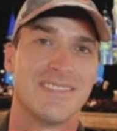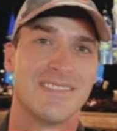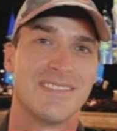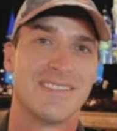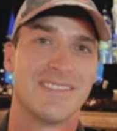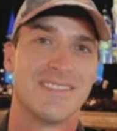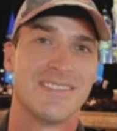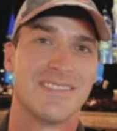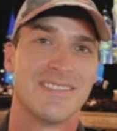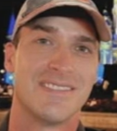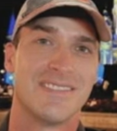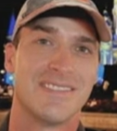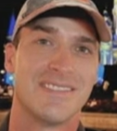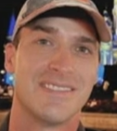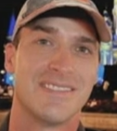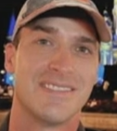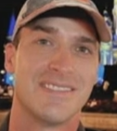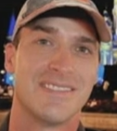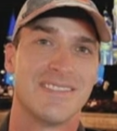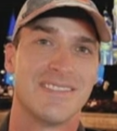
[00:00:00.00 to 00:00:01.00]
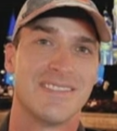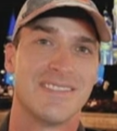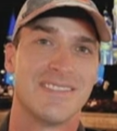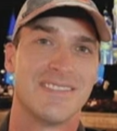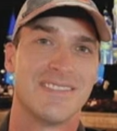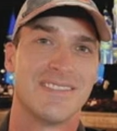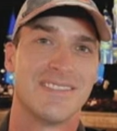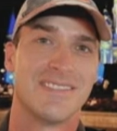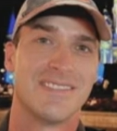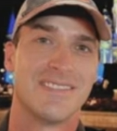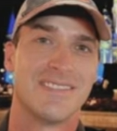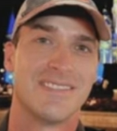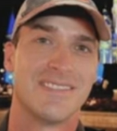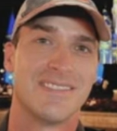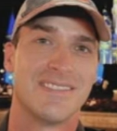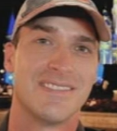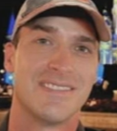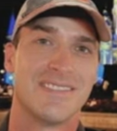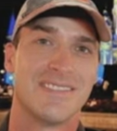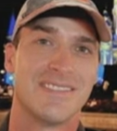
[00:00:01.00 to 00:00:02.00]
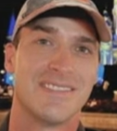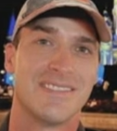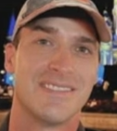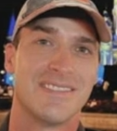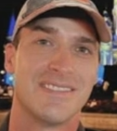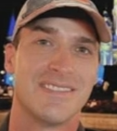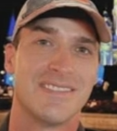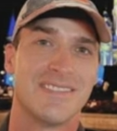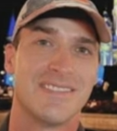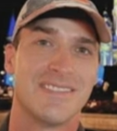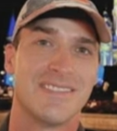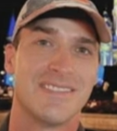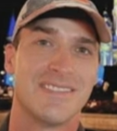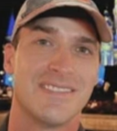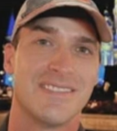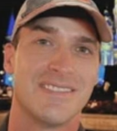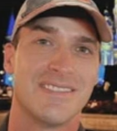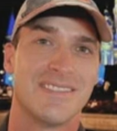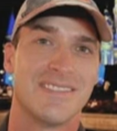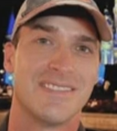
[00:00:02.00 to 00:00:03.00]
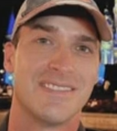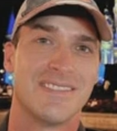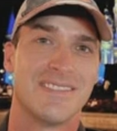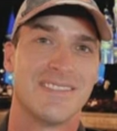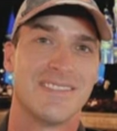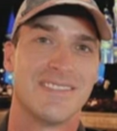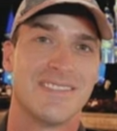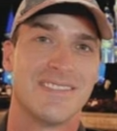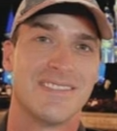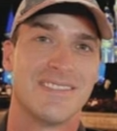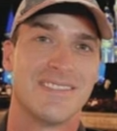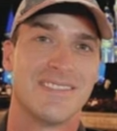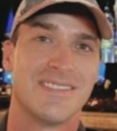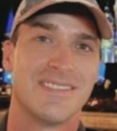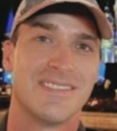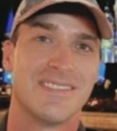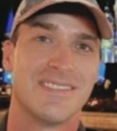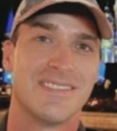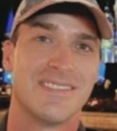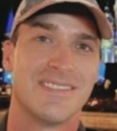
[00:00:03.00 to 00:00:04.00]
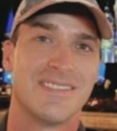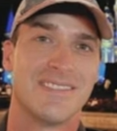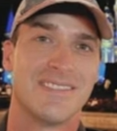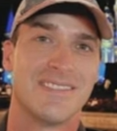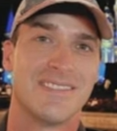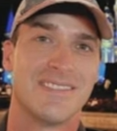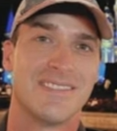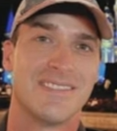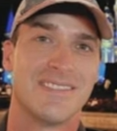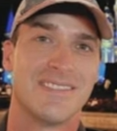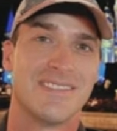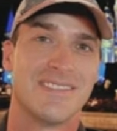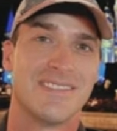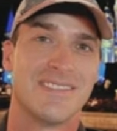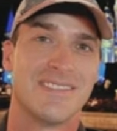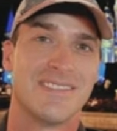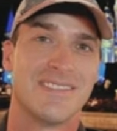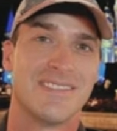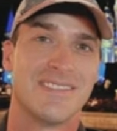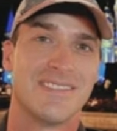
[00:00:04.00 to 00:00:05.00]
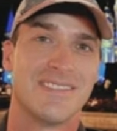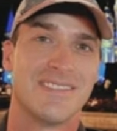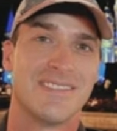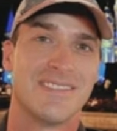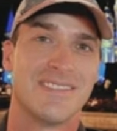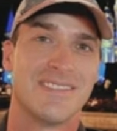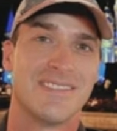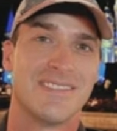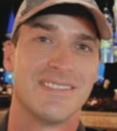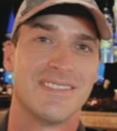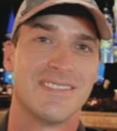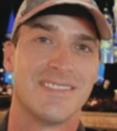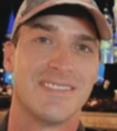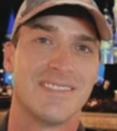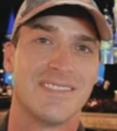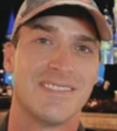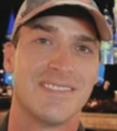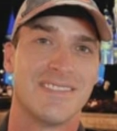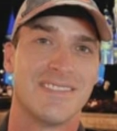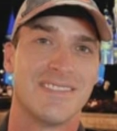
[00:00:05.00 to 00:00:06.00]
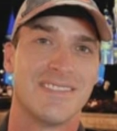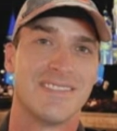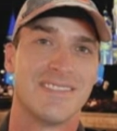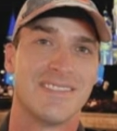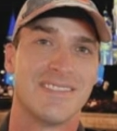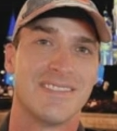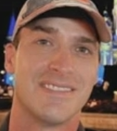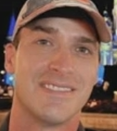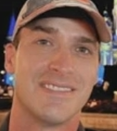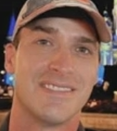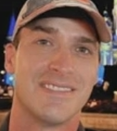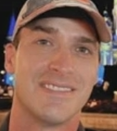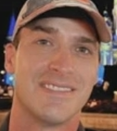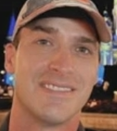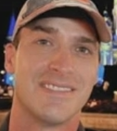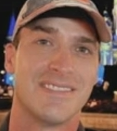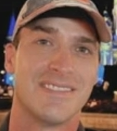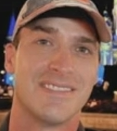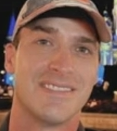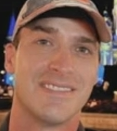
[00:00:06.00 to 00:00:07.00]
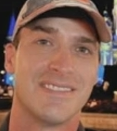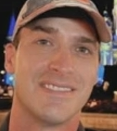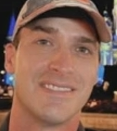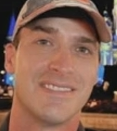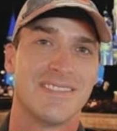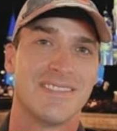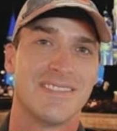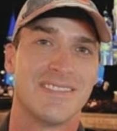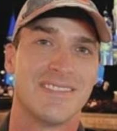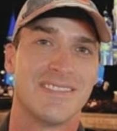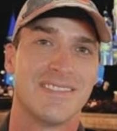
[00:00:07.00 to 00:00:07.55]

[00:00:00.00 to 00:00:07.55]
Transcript: (not speaking)